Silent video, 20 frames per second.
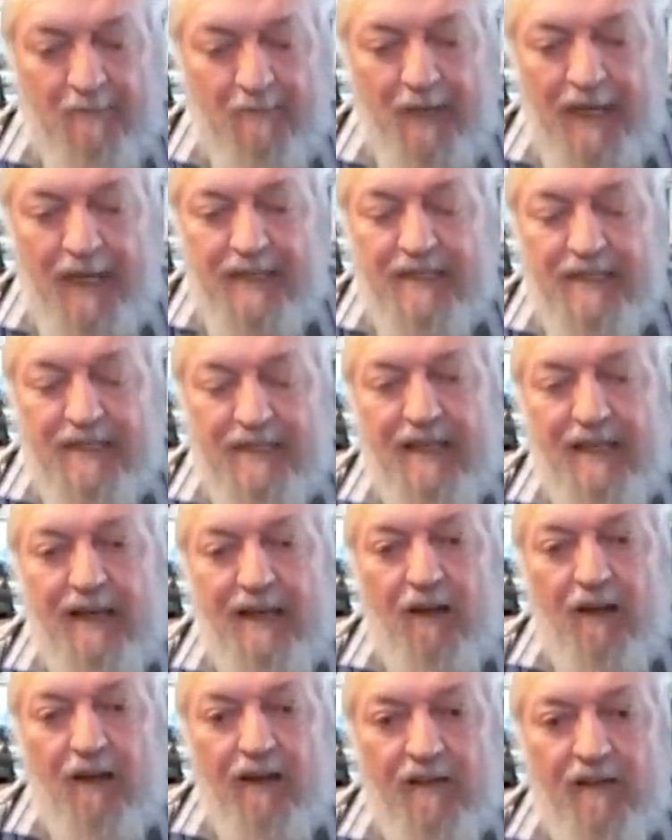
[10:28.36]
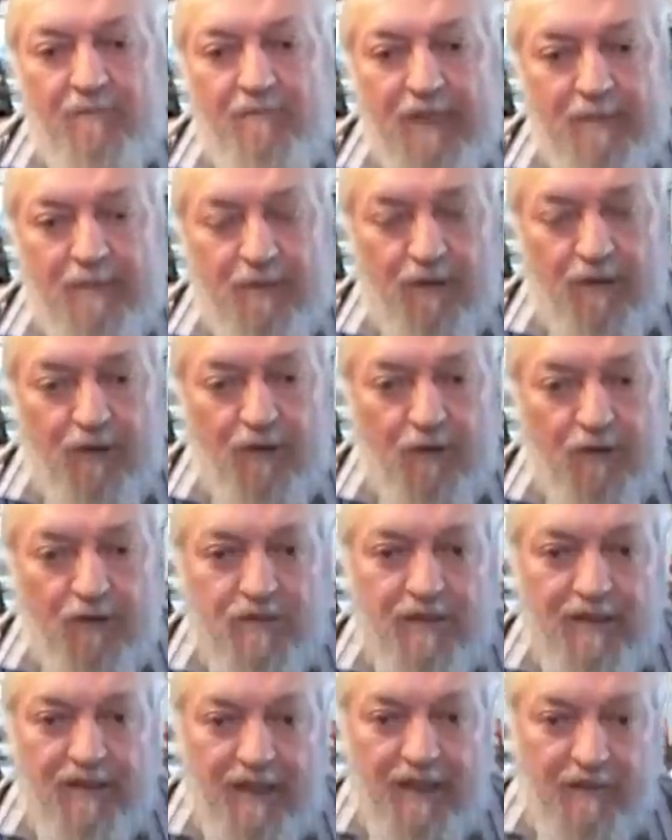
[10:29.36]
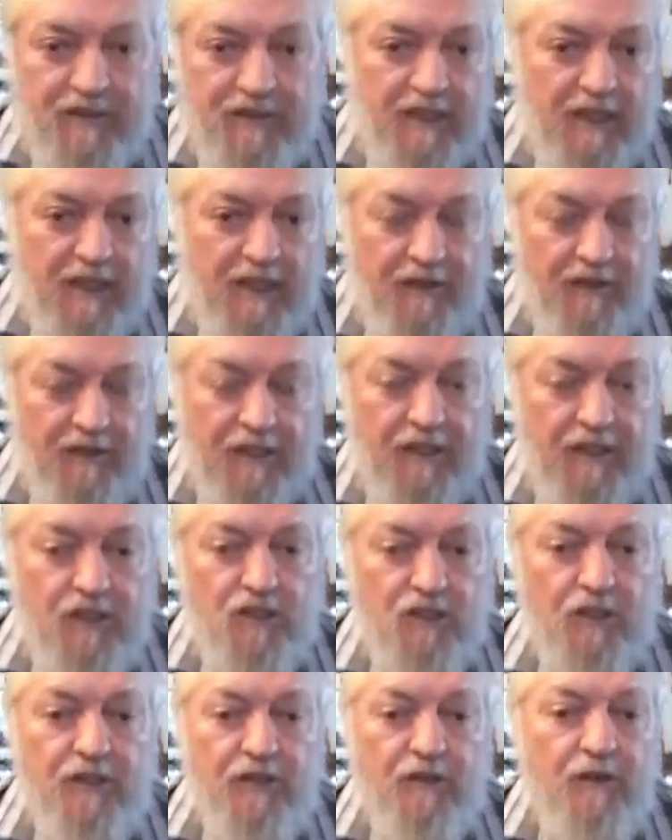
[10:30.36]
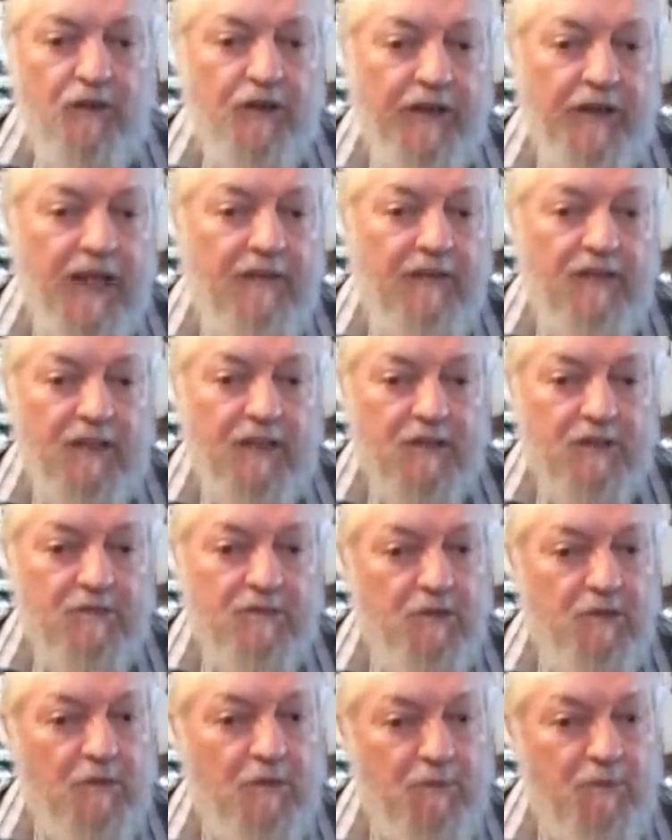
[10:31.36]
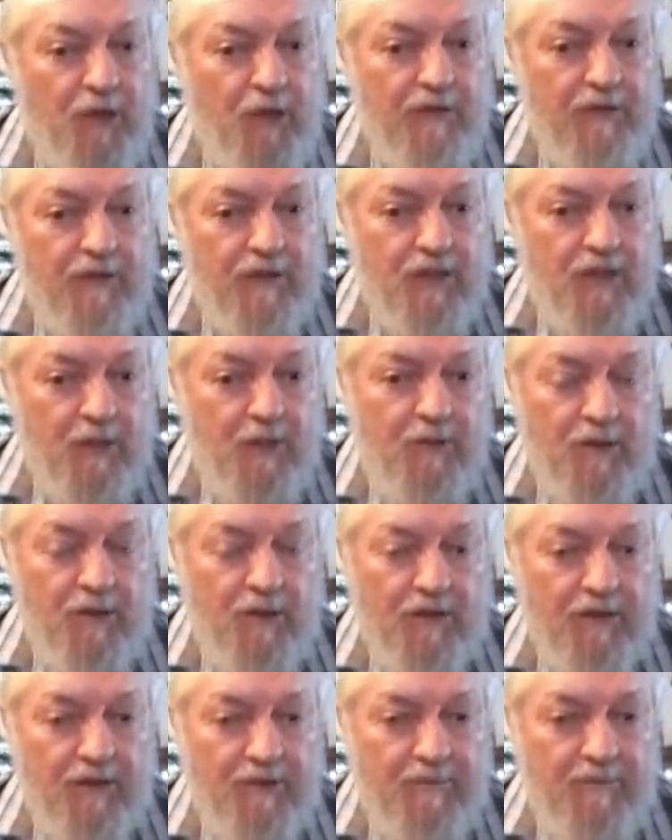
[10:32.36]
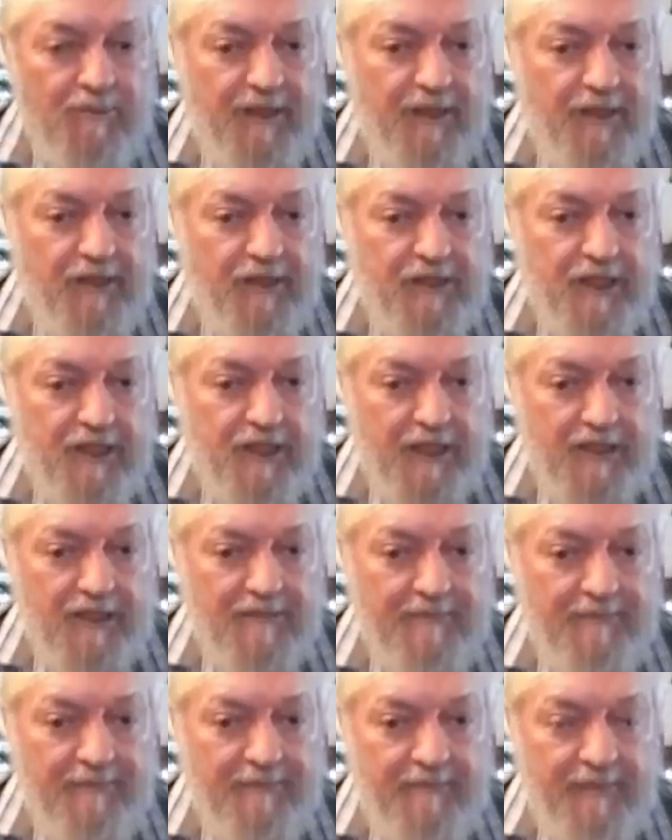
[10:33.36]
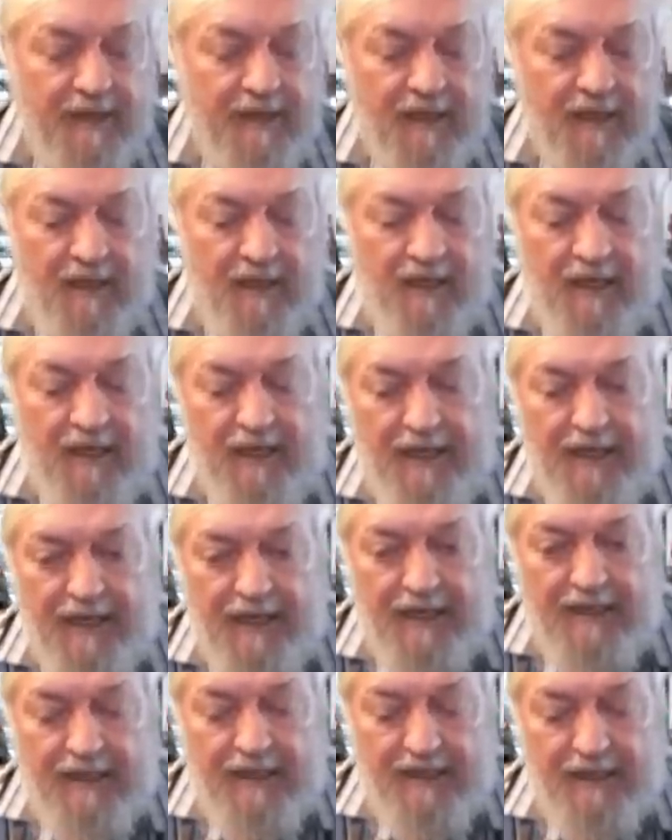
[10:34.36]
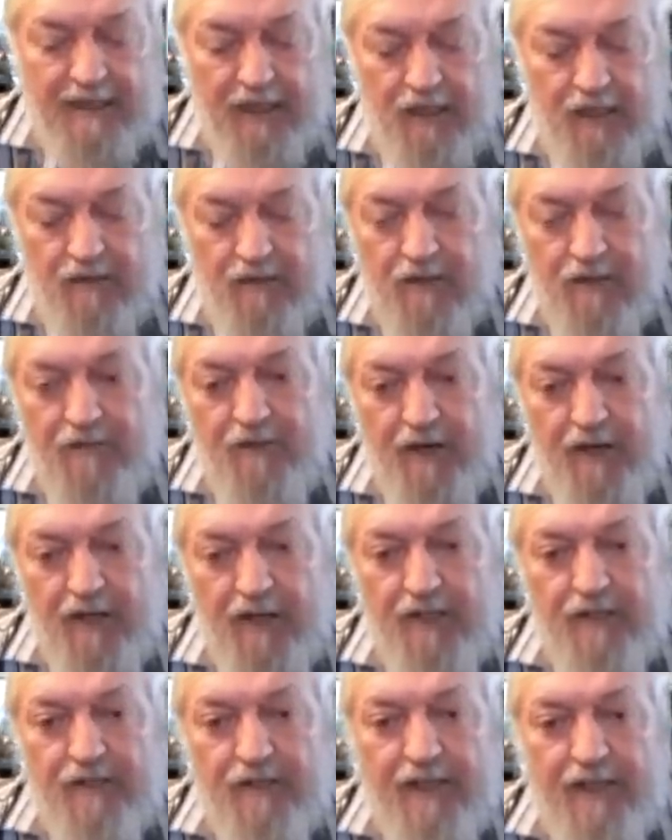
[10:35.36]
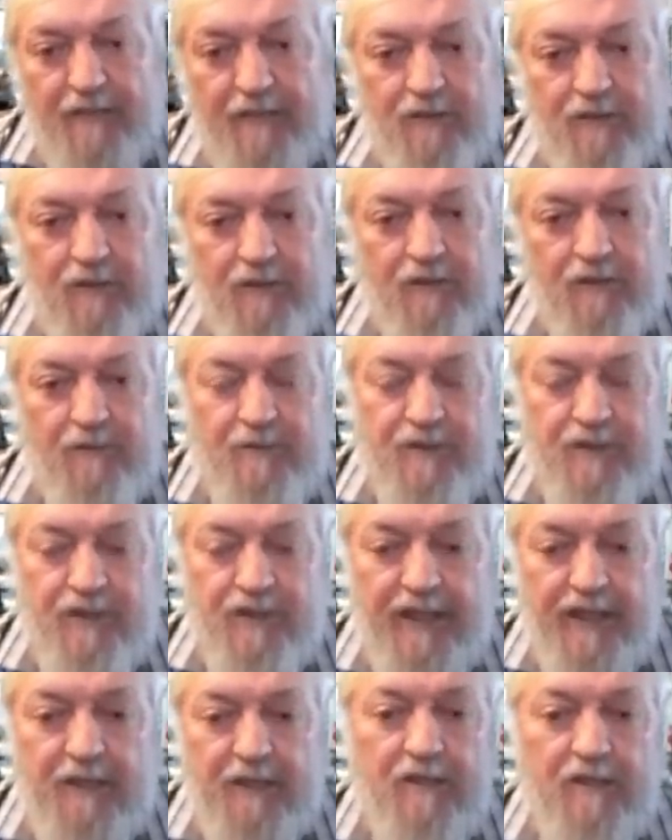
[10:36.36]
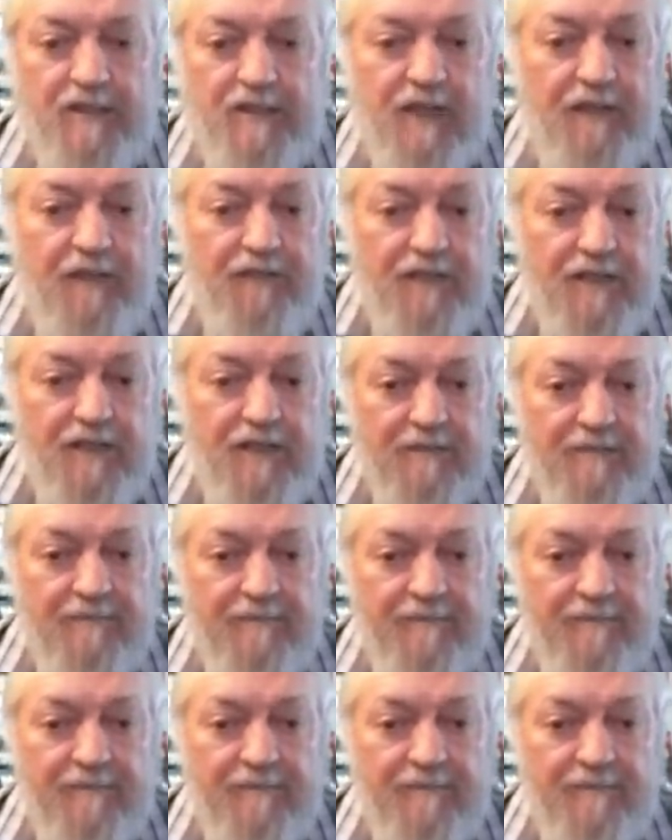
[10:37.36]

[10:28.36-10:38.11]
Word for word: But a lot of people also left South Africa to join the Royal Navy, because we were part of the Commonwealth in those days. And I think you're referring to Admiral Sir Edward Seifert,